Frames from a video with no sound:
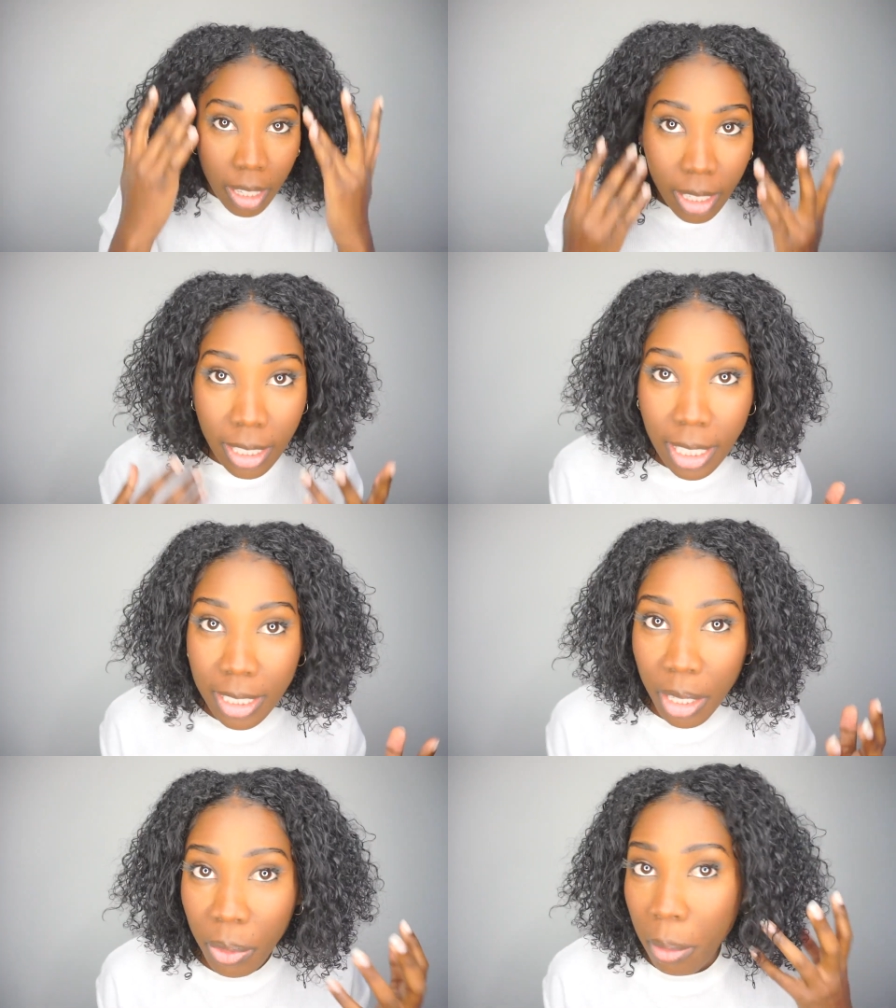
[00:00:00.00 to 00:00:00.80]
because I
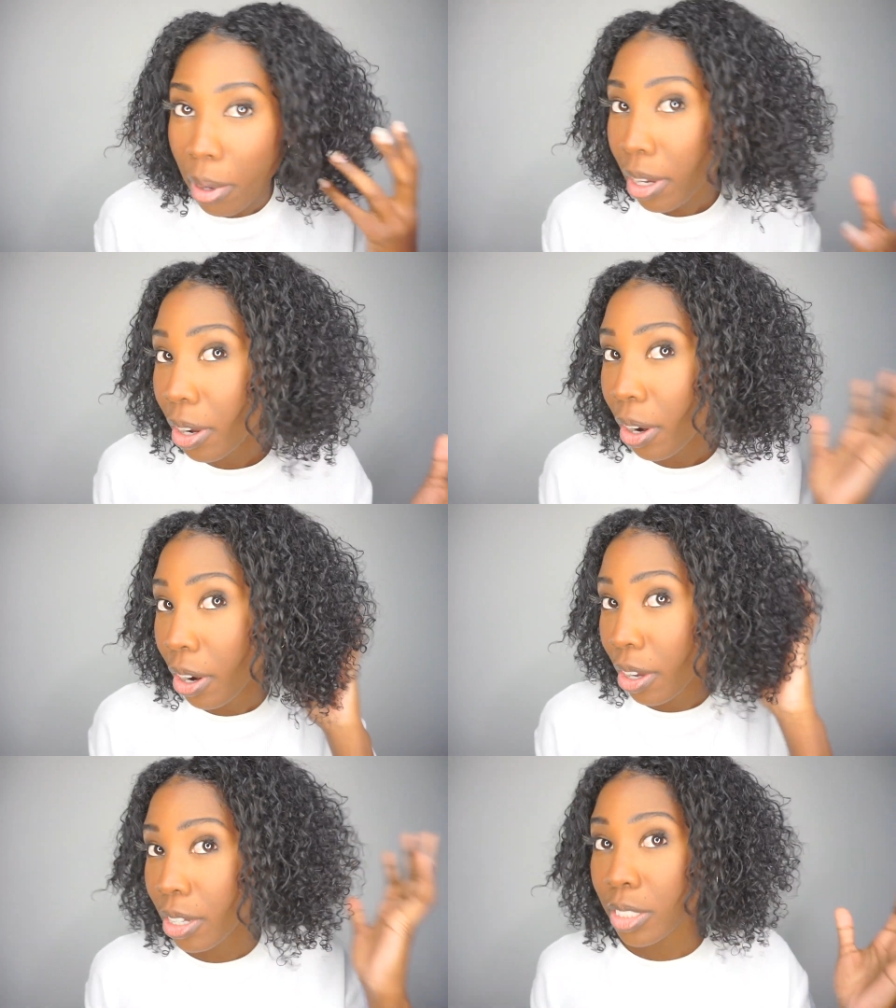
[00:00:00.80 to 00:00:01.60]
still want my
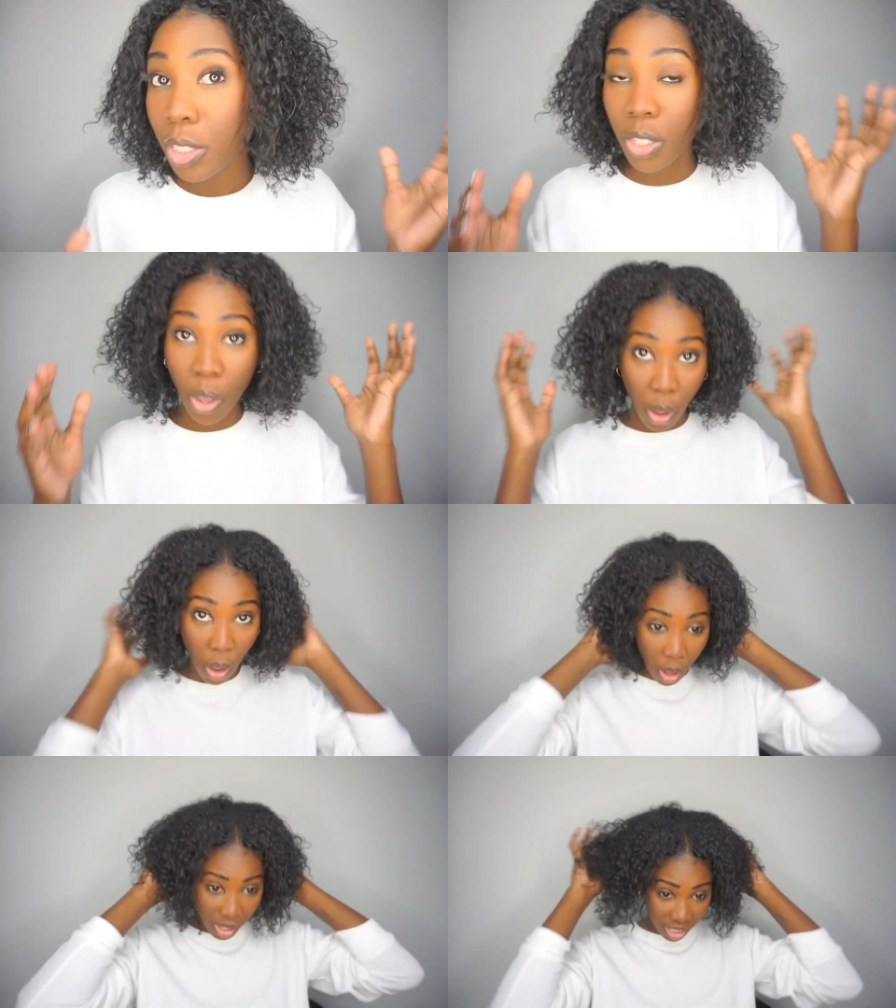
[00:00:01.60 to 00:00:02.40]
curls,
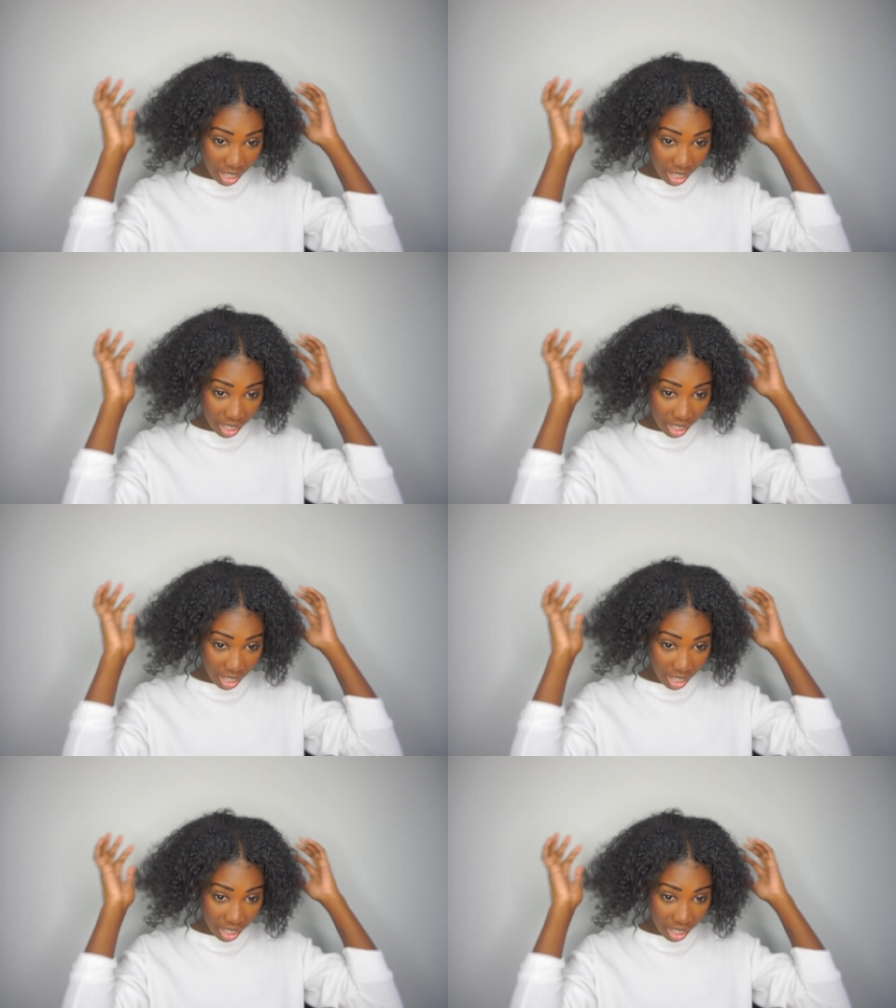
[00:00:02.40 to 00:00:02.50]
y'all.